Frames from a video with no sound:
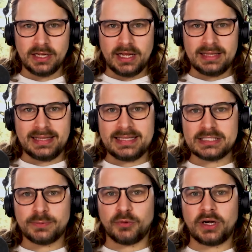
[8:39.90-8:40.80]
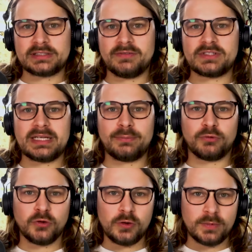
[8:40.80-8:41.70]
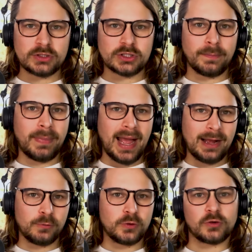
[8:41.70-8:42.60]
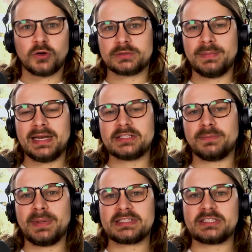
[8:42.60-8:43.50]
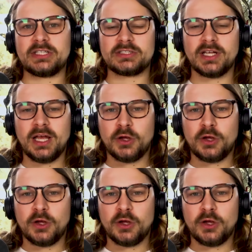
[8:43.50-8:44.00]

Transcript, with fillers: These productivity improvements compound across millions of businesses,